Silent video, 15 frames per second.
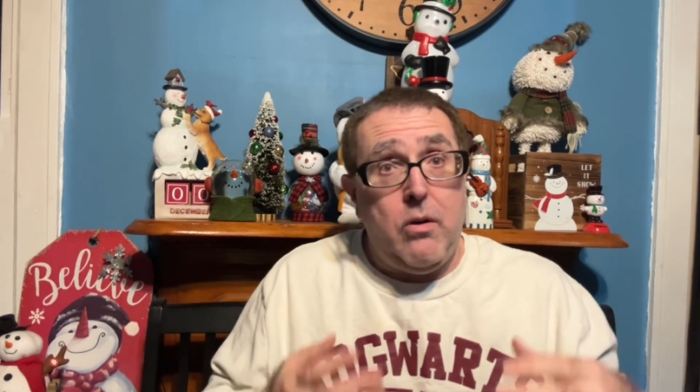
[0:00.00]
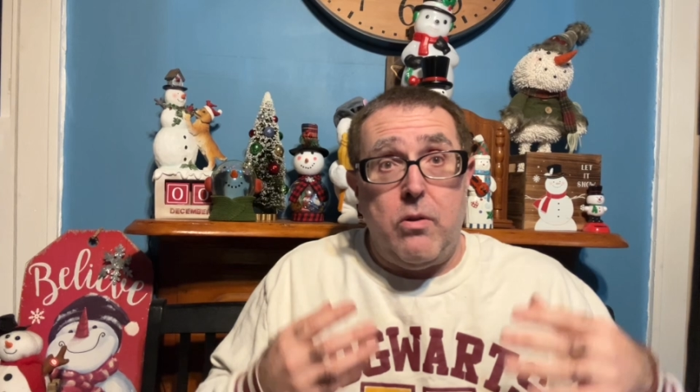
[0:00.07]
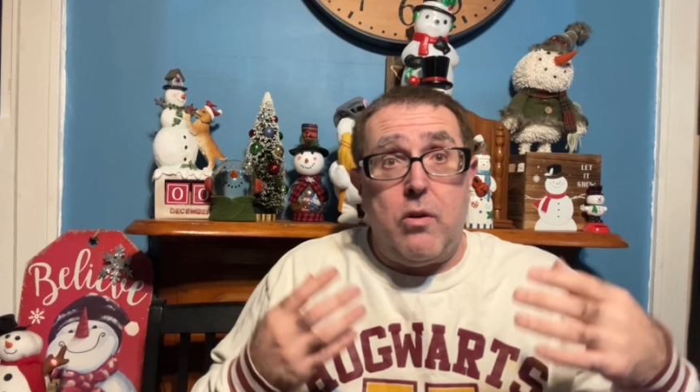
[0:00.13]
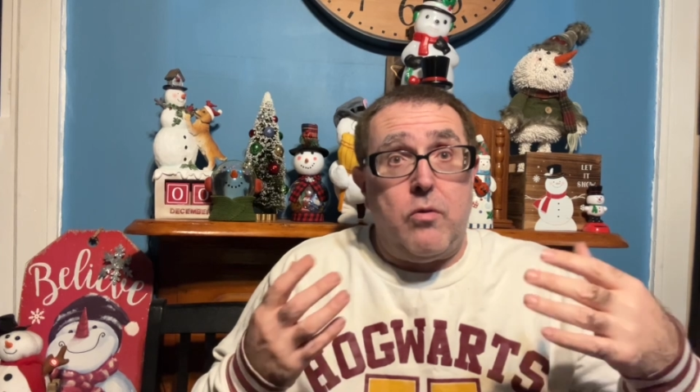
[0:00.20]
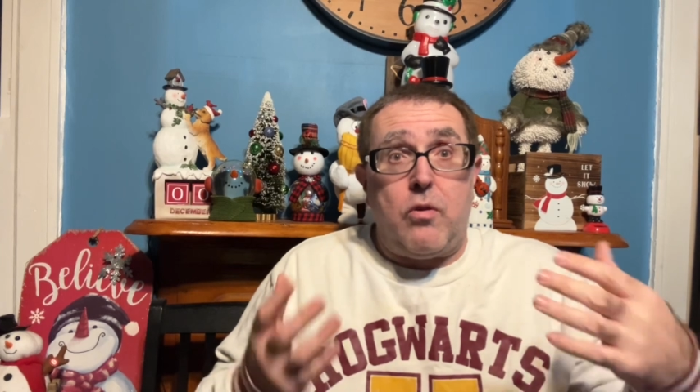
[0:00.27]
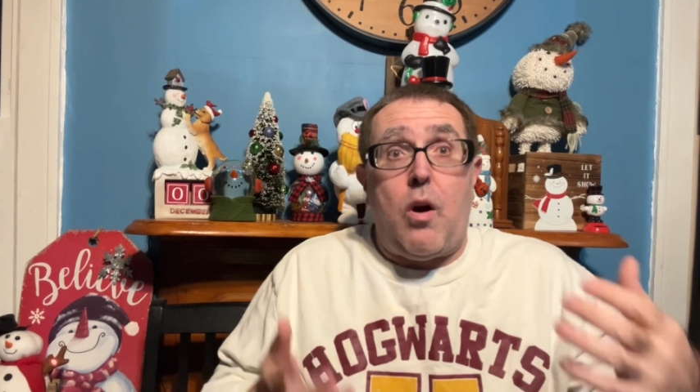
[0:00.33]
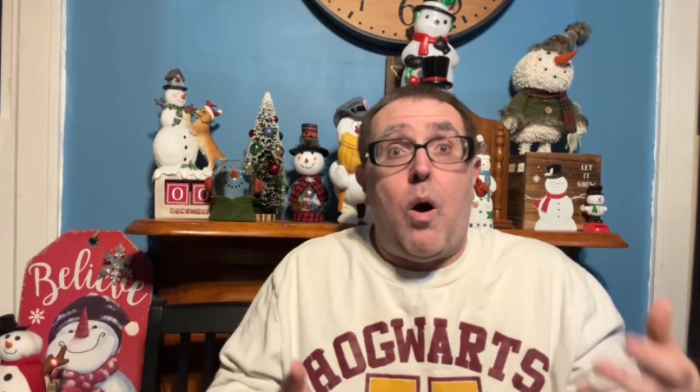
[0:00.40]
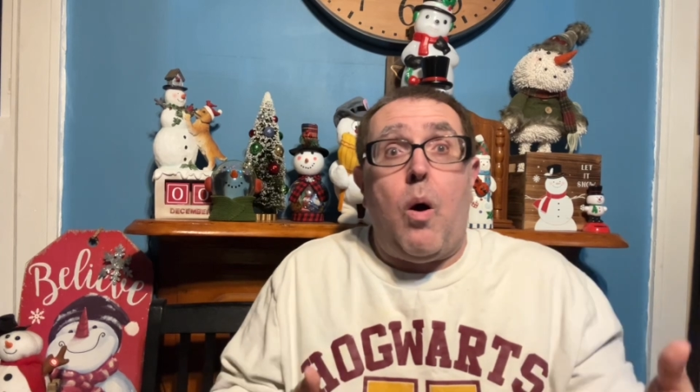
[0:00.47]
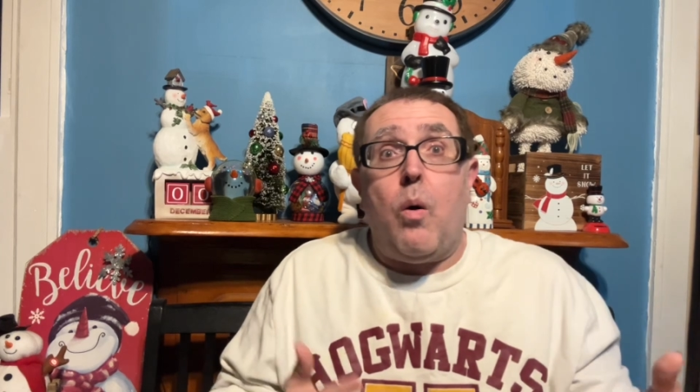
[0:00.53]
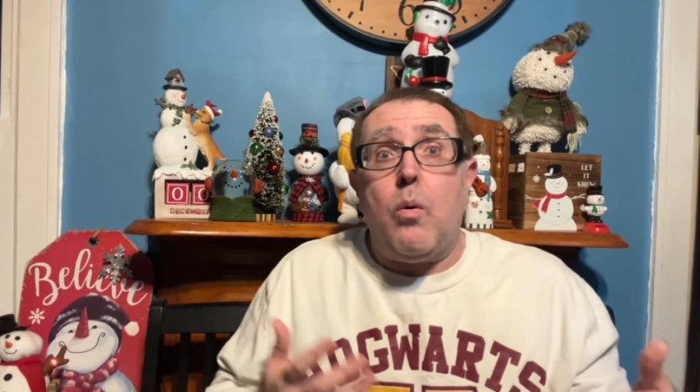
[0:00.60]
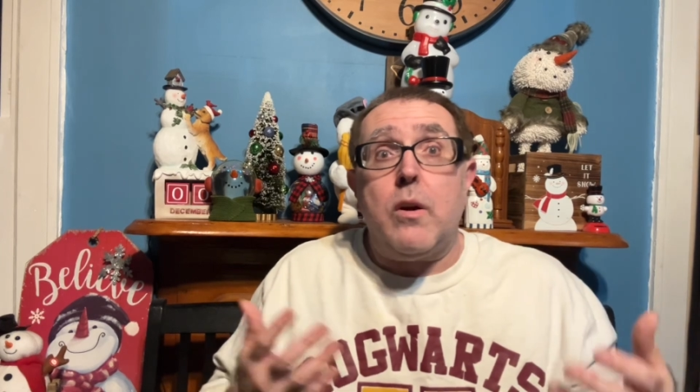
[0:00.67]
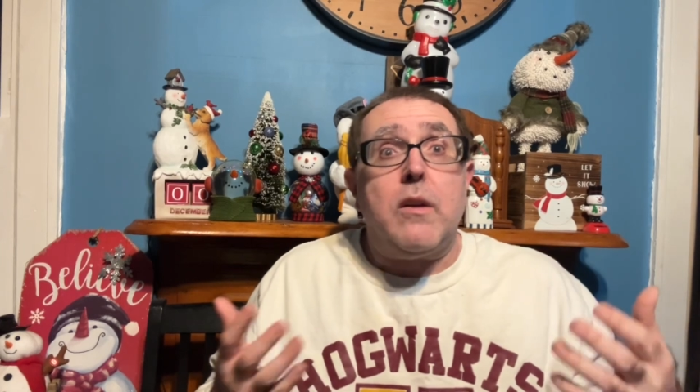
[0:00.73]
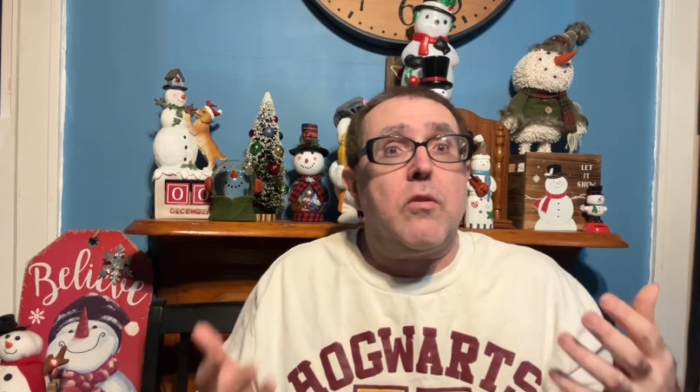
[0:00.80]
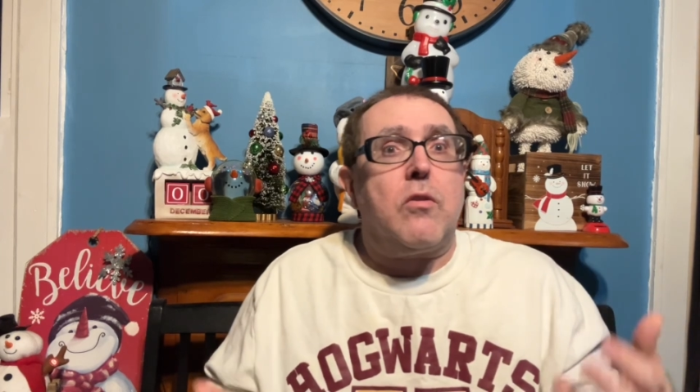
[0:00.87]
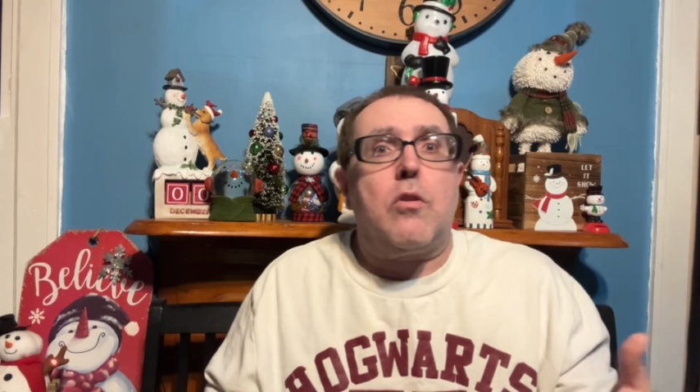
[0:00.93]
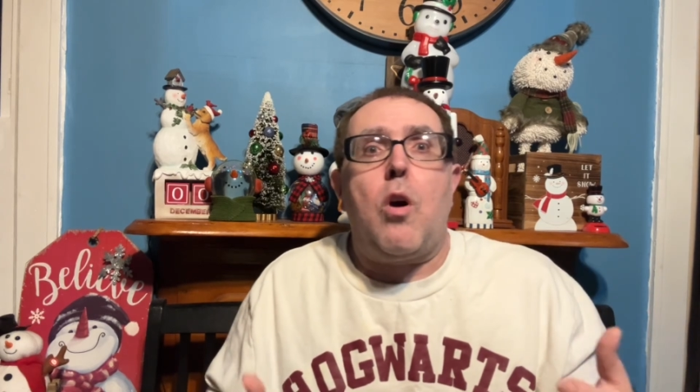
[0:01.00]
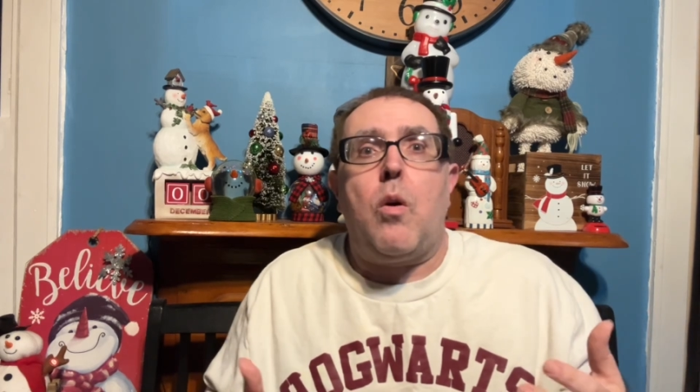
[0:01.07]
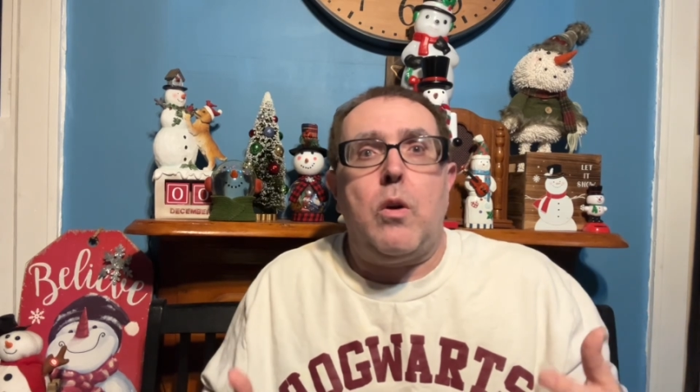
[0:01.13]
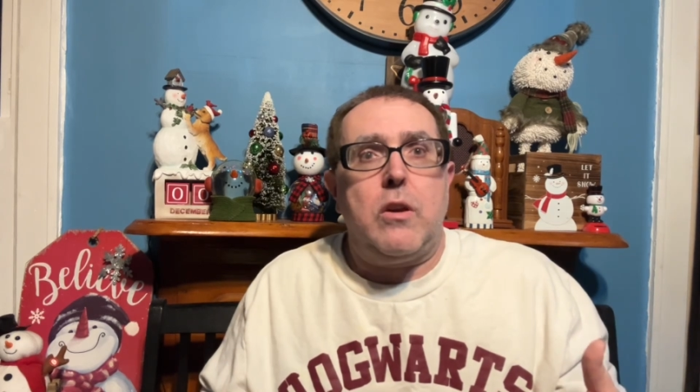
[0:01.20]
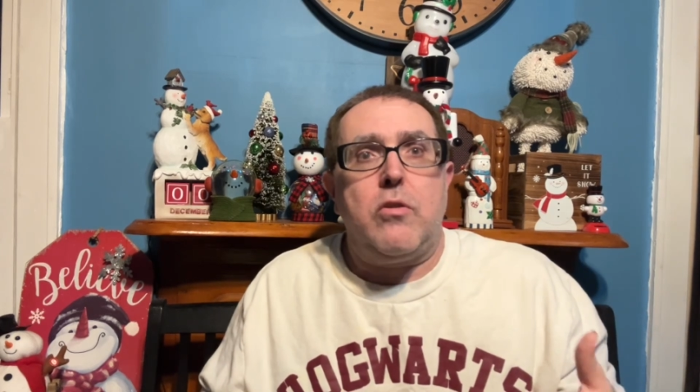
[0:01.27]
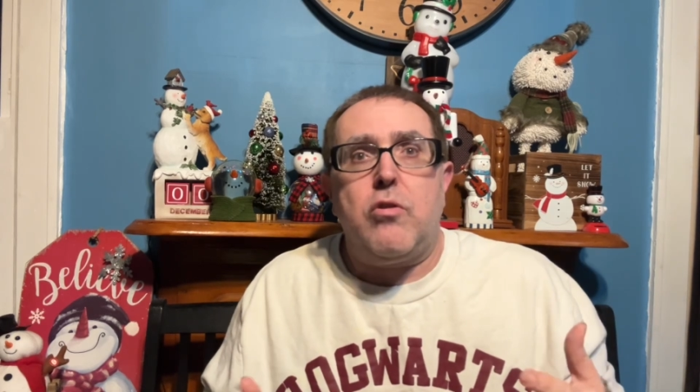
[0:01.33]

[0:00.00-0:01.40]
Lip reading: There's always going